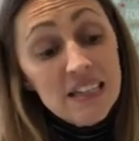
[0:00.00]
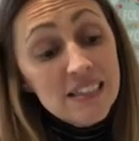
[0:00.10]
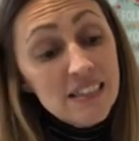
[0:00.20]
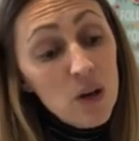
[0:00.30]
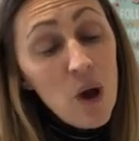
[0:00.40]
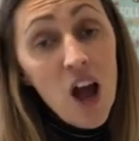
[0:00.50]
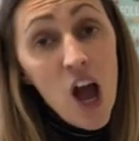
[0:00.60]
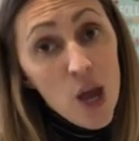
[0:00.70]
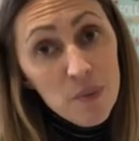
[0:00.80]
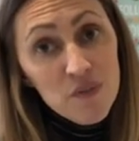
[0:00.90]
So I
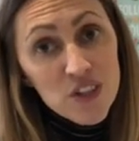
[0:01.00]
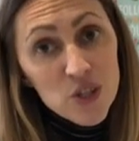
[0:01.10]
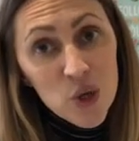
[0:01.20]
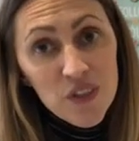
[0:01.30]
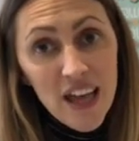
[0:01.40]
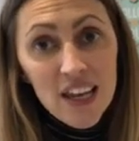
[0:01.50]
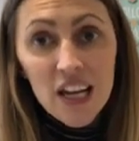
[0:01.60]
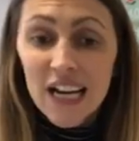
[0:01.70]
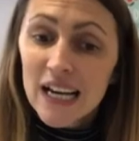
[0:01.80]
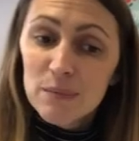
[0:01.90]
hope you've enjoyed that little
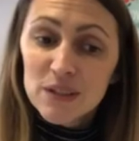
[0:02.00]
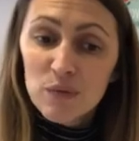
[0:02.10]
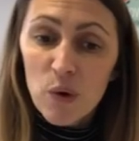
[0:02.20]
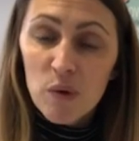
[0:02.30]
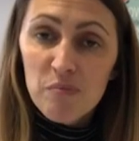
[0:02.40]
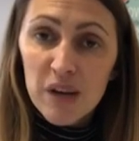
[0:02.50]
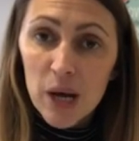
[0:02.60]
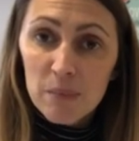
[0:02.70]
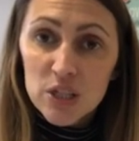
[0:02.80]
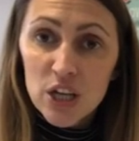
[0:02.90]
glimpse of what we've been
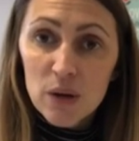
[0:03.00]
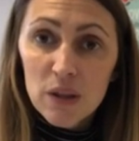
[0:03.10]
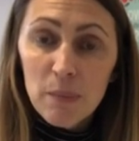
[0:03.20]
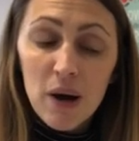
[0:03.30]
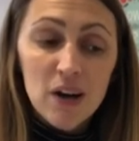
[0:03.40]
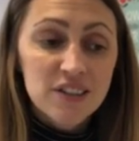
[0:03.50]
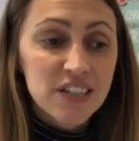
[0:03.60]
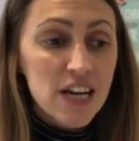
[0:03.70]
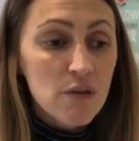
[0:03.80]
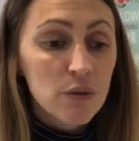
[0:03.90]
up to in the past
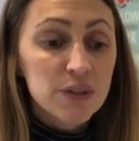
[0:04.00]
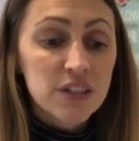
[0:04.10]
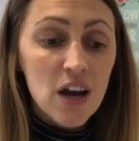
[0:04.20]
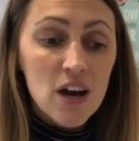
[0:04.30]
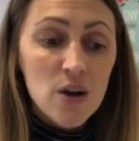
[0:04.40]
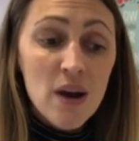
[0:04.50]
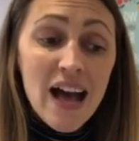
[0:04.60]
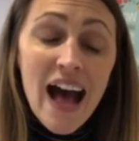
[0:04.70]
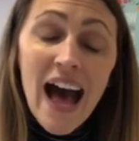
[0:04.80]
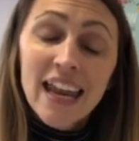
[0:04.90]
year or so, and
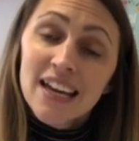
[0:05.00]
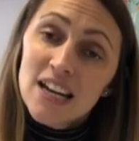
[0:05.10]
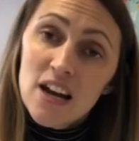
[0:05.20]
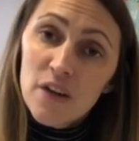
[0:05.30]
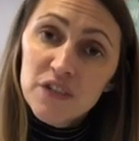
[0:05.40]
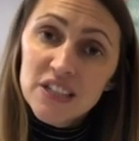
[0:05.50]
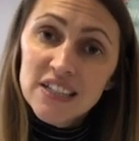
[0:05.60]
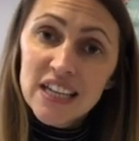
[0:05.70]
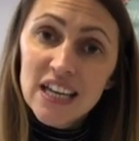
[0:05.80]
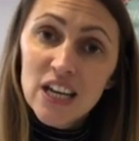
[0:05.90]
I'd love to
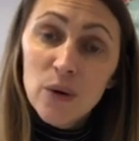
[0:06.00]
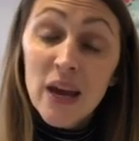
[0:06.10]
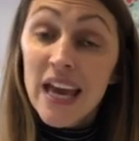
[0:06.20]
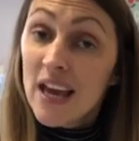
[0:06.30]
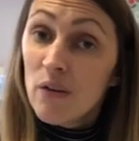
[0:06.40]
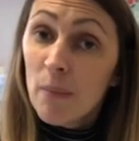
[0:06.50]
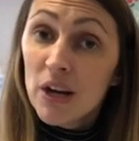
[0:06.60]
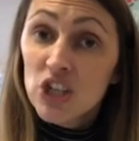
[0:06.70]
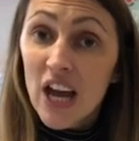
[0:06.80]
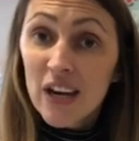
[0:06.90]
see you here on my
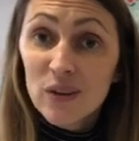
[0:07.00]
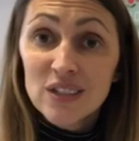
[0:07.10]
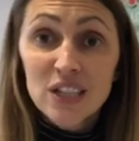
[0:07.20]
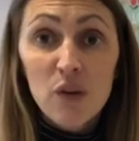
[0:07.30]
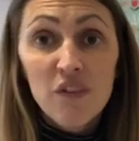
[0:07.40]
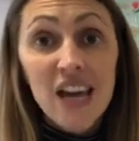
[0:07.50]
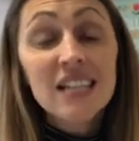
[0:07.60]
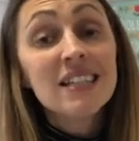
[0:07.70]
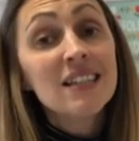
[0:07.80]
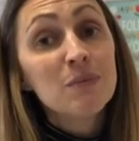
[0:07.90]
channel, so don't forget
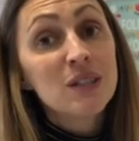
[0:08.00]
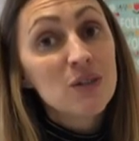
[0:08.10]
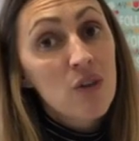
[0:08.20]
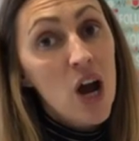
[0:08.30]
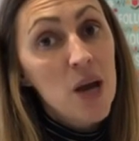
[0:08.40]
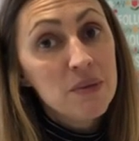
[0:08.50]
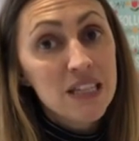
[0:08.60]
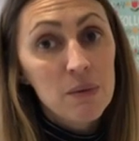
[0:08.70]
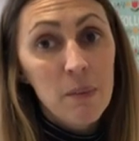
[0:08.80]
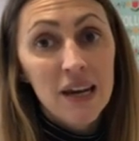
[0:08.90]
to subscribe to
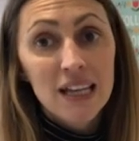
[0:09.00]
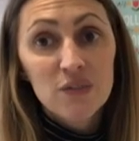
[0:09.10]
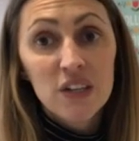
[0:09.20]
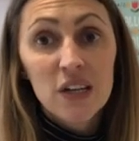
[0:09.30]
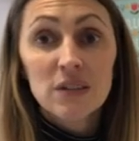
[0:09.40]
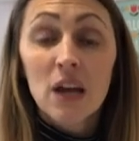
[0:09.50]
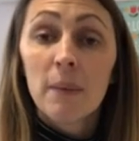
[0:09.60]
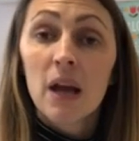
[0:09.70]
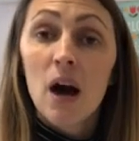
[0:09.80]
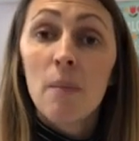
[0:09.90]
see when my next video is
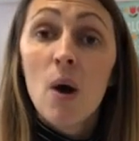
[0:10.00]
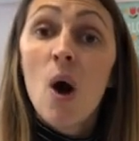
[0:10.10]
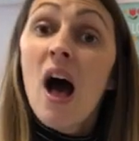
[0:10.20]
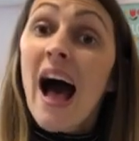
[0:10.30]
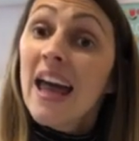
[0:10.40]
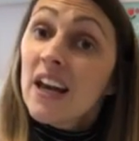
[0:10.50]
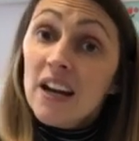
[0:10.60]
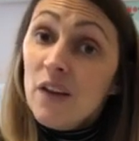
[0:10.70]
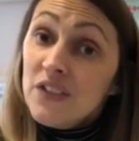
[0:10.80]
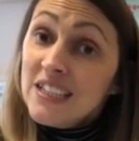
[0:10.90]
coming up. And I'd
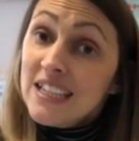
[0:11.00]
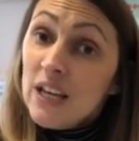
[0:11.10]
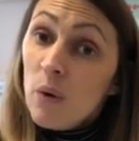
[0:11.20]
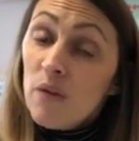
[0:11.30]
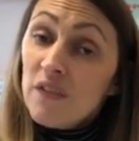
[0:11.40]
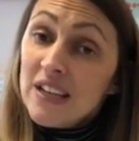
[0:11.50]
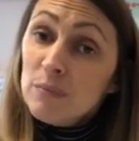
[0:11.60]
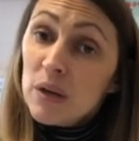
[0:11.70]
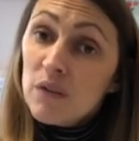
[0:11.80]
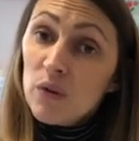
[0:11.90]
love to see you on
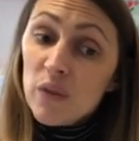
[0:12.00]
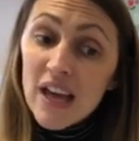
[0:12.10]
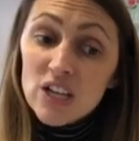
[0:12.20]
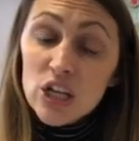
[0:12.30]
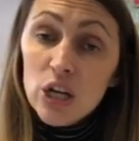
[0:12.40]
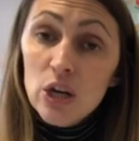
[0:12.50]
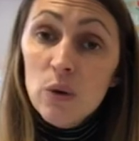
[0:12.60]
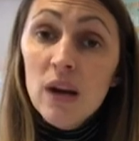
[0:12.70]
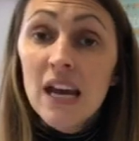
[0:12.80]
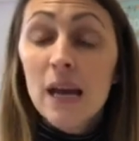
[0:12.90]
Facebook if you're there too,
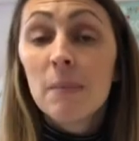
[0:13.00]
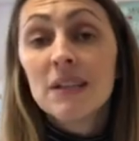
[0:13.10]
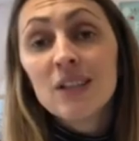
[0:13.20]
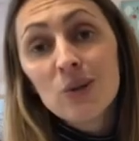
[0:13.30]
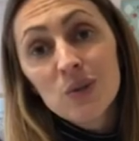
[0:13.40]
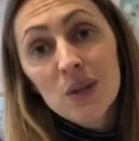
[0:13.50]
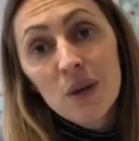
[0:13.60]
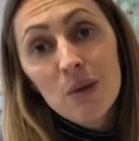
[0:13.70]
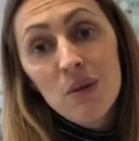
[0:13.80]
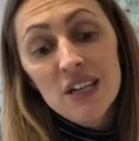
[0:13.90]
in my social sewing
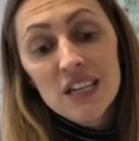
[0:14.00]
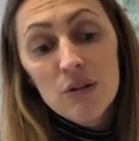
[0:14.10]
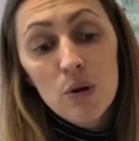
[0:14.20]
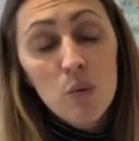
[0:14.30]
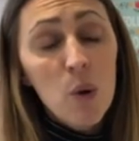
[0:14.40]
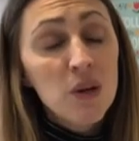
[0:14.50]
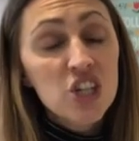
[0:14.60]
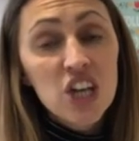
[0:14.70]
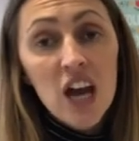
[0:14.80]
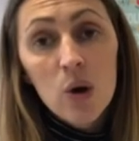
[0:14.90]
community group, where we
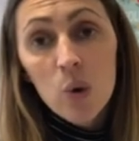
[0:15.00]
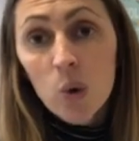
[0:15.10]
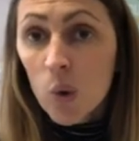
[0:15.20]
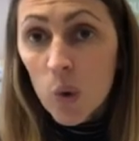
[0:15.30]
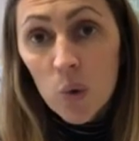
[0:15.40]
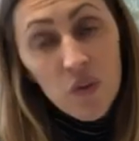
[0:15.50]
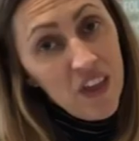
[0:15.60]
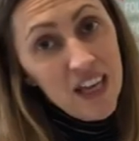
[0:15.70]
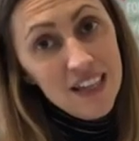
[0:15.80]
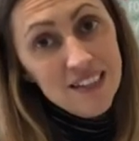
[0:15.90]
share all
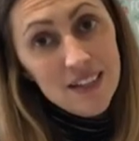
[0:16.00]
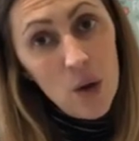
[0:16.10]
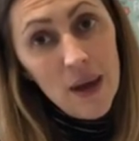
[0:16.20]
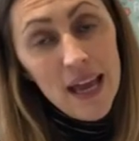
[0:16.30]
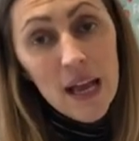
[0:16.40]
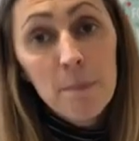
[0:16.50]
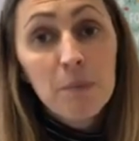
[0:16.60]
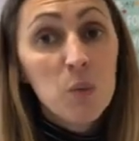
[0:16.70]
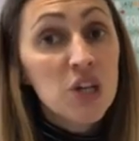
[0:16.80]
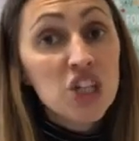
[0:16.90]
things sewing.
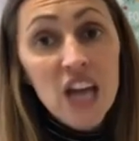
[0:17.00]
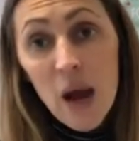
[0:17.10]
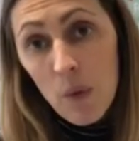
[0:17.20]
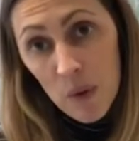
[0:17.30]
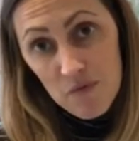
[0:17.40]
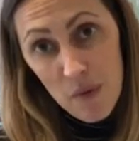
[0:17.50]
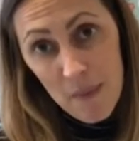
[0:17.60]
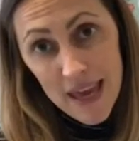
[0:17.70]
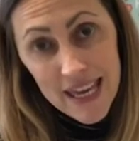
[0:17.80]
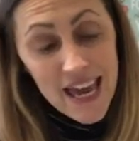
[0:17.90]
We share what we've been
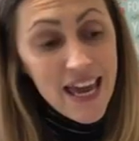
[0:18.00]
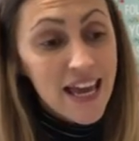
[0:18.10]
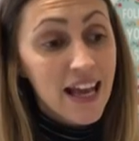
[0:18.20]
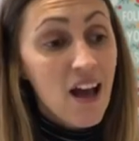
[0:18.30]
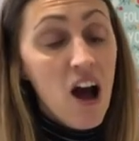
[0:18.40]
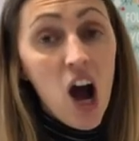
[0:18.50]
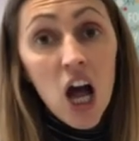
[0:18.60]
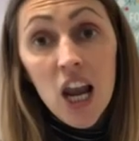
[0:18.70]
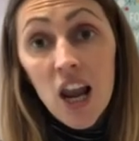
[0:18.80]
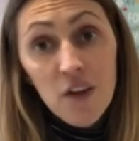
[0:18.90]
making. I
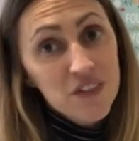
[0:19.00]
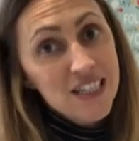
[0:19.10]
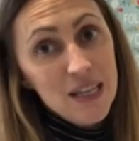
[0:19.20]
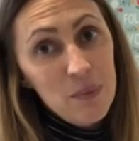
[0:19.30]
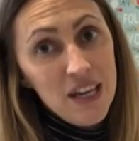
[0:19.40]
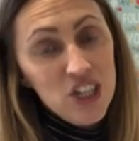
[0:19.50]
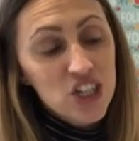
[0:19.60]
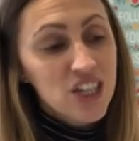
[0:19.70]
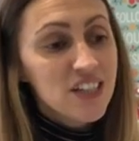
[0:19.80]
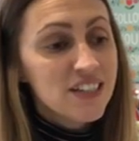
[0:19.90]
love to see
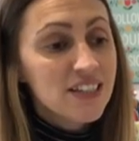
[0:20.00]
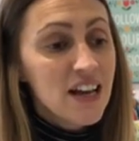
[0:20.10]
pictures.